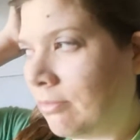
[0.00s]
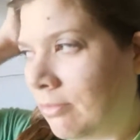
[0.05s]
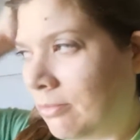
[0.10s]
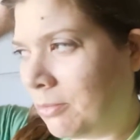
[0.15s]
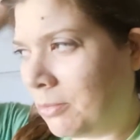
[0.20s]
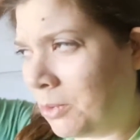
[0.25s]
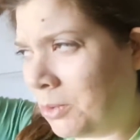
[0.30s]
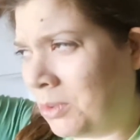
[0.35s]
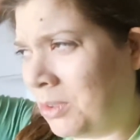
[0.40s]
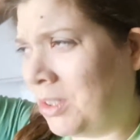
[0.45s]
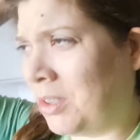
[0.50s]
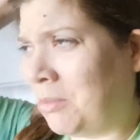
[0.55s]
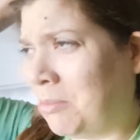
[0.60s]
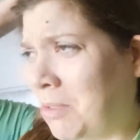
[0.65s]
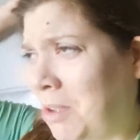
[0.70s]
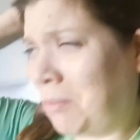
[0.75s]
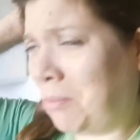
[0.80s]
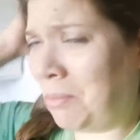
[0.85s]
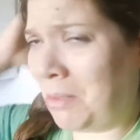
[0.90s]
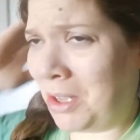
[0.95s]
It won't help
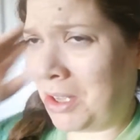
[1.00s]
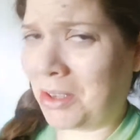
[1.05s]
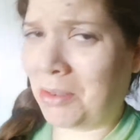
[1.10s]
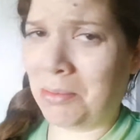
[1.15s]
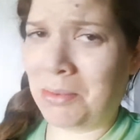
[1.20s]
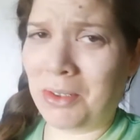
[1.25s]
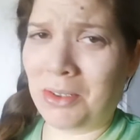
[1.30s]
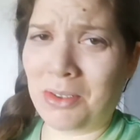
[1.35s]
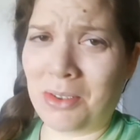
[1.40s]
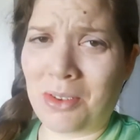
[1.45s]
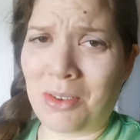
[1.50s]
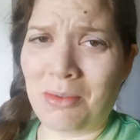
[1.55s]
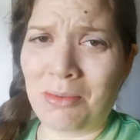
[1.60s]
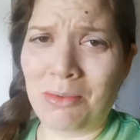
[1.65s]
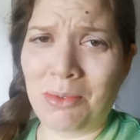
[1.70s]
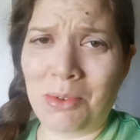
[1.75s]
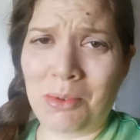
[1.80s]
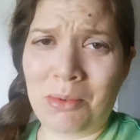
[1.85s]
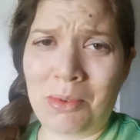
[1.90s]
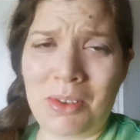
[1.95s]
my makeup that's all
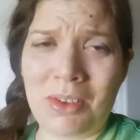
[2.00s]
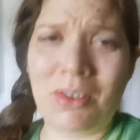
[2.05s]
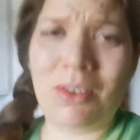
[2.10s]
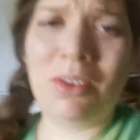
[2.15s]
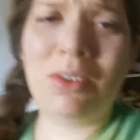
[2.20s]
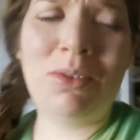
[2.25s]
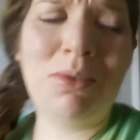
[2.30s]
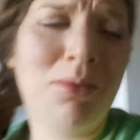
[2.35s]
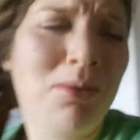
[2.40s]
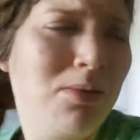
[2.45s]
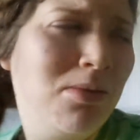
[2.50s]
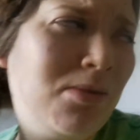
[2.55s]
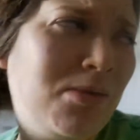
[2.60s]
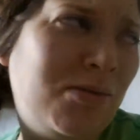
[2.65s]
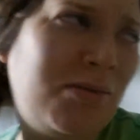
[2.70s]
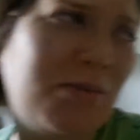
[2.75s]
ruined though.